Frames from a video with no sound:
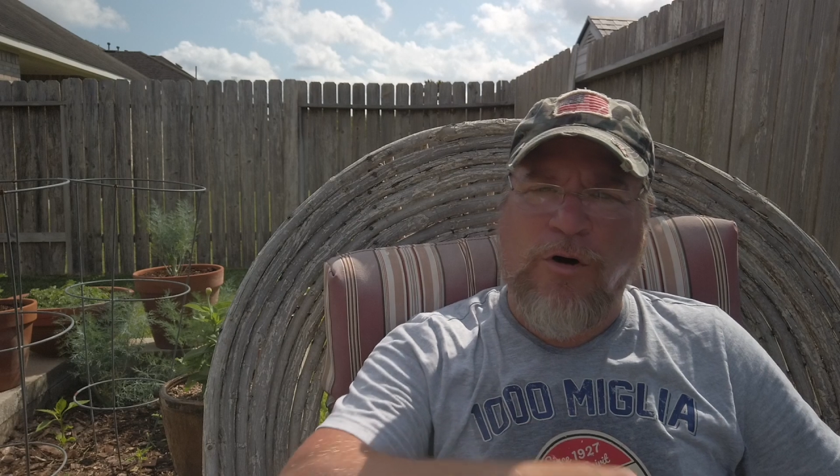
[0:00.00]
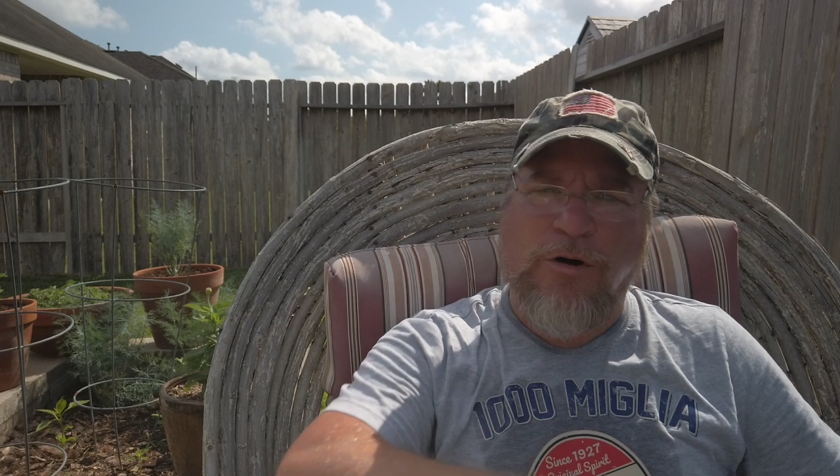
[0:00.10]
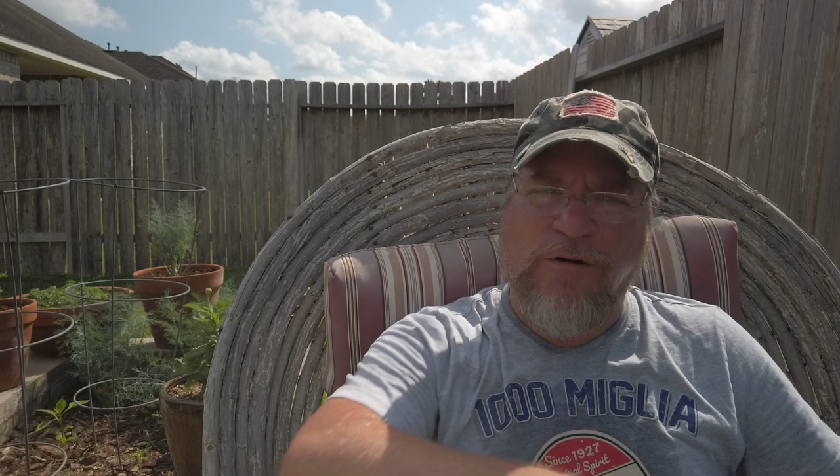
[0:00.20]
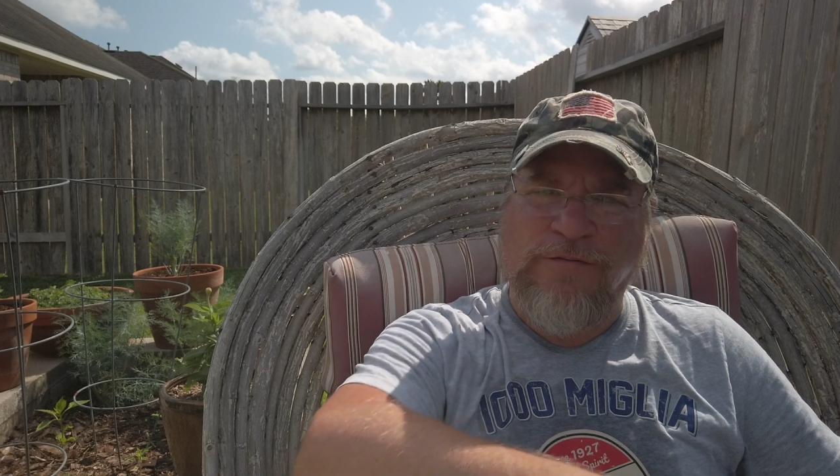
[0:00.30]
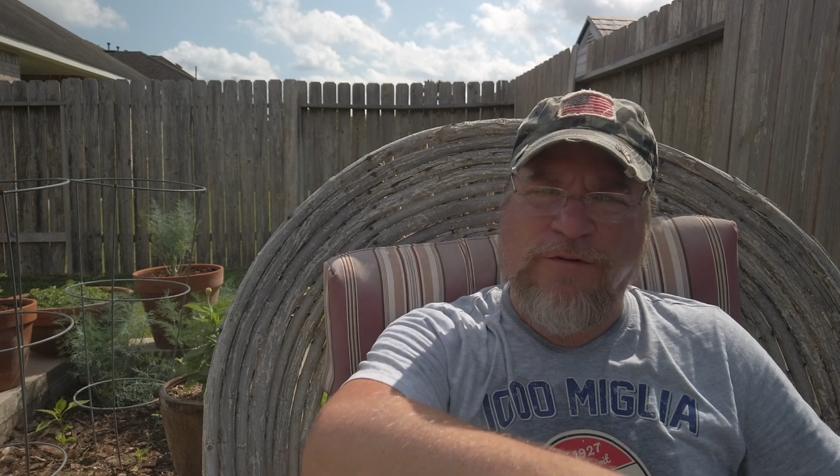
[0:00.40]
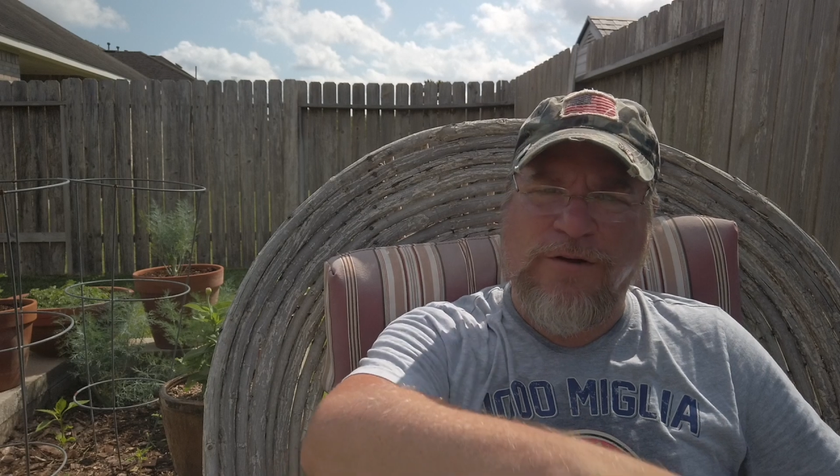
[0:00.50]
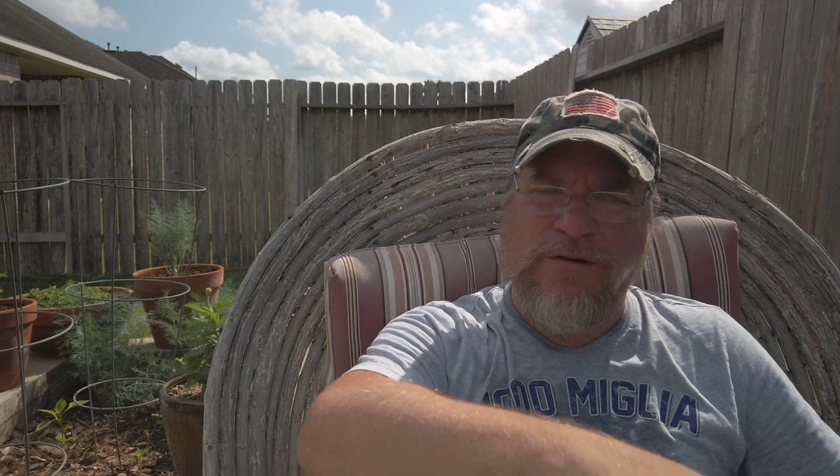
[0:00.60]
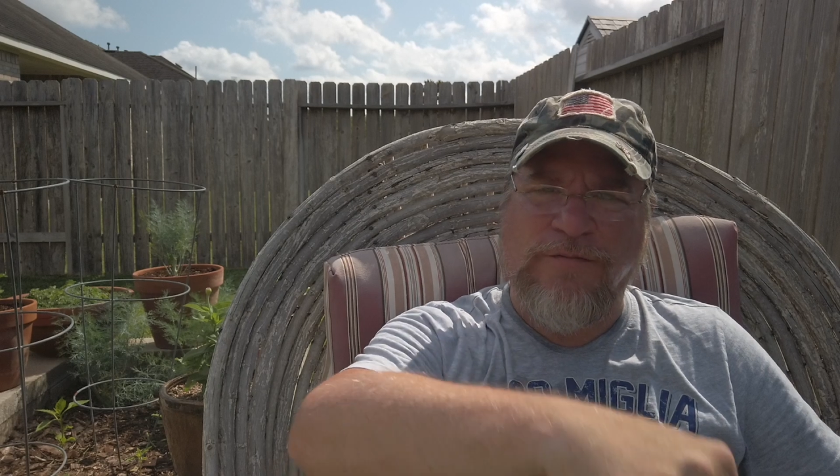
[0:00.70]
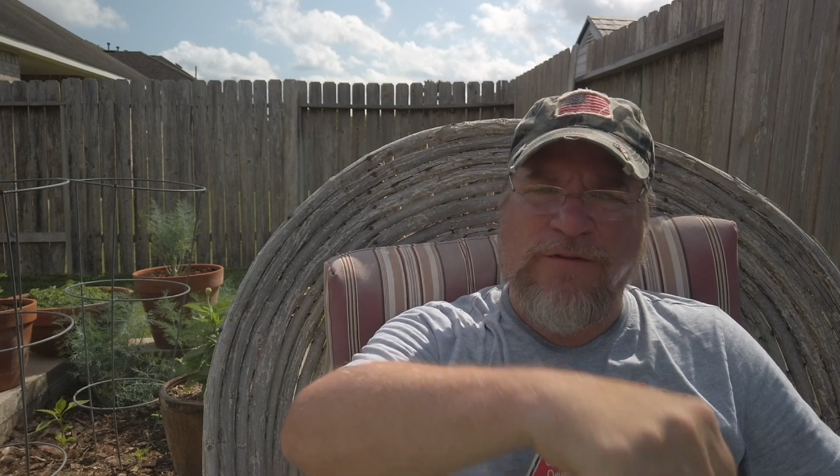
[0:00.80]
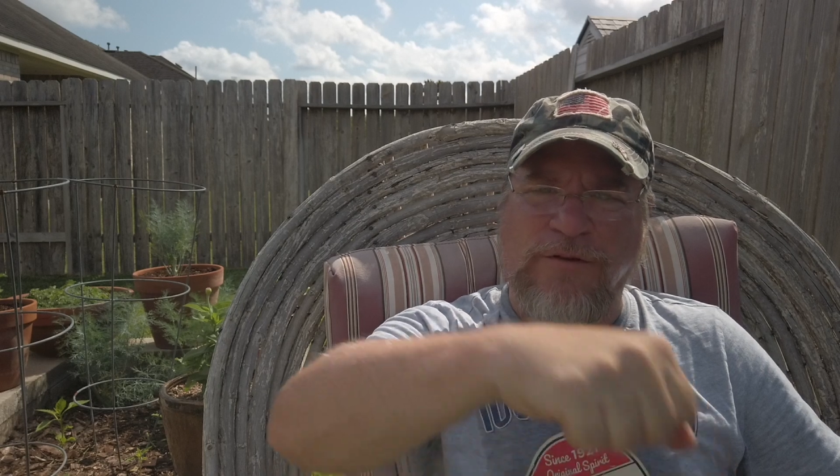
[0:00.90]
off
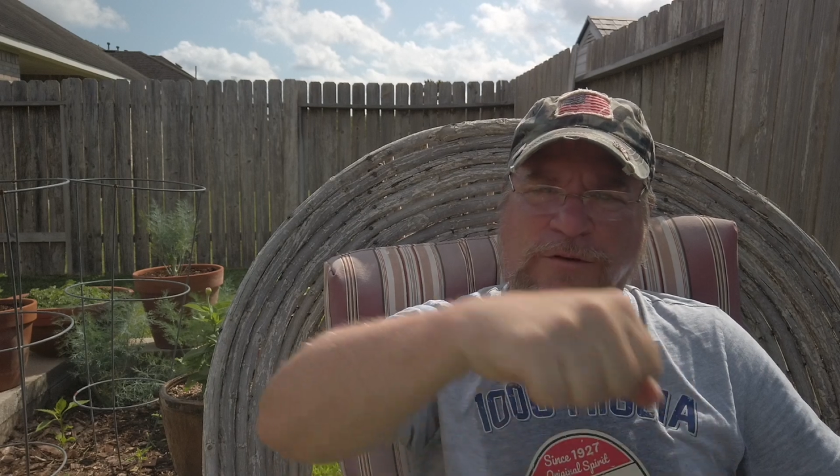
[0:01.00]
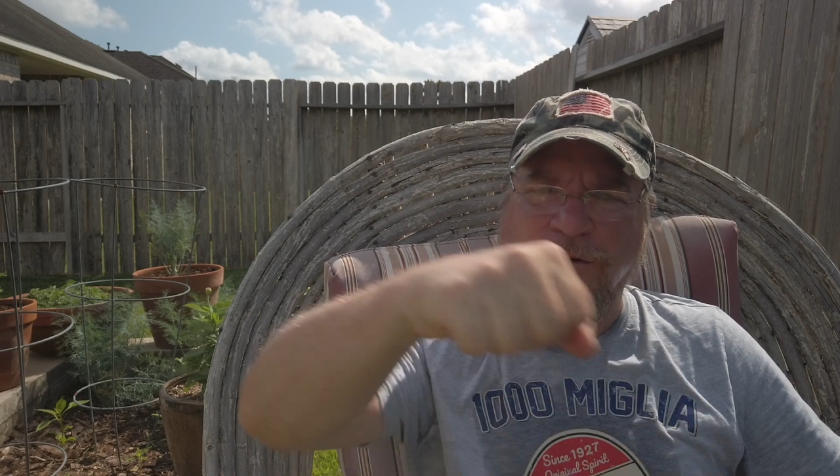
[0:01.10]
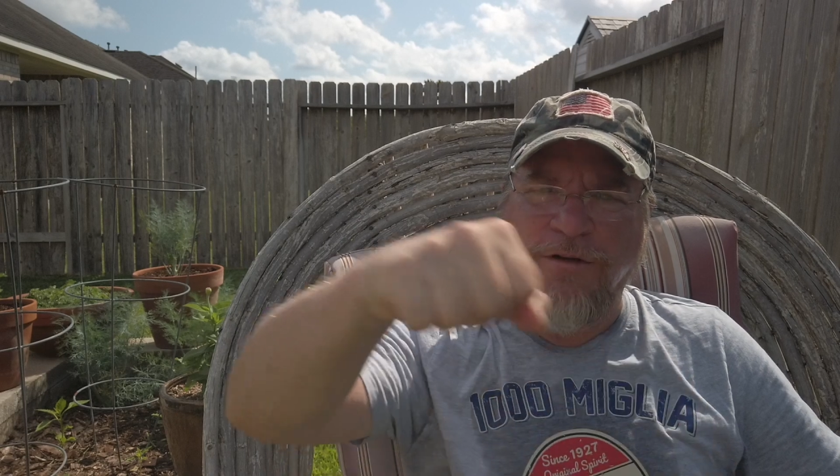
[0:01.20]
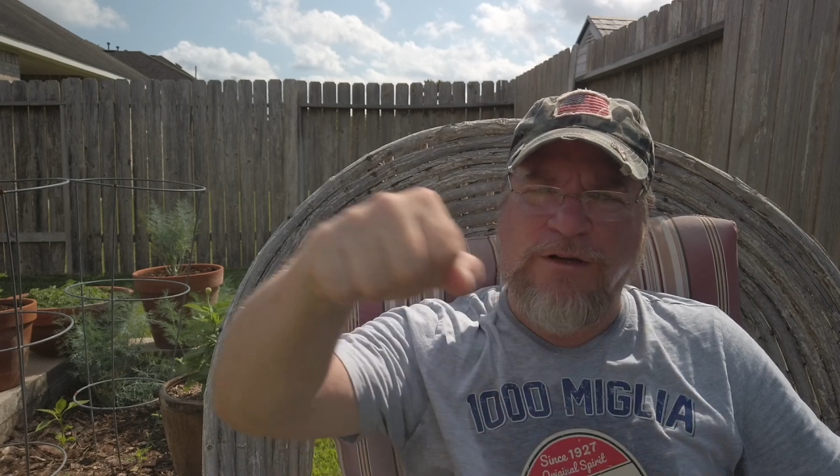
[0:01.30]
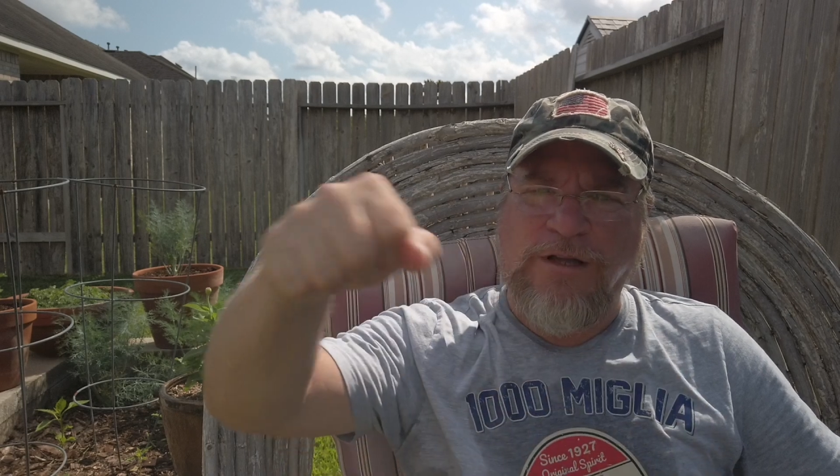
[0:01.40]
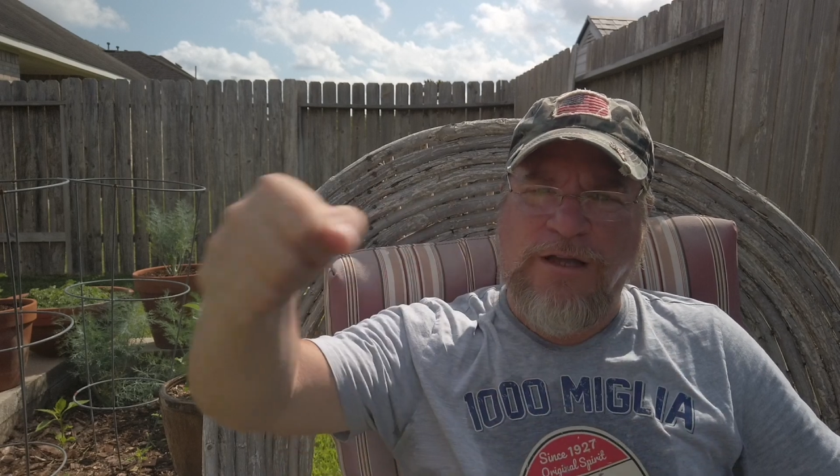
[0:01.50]
of the hook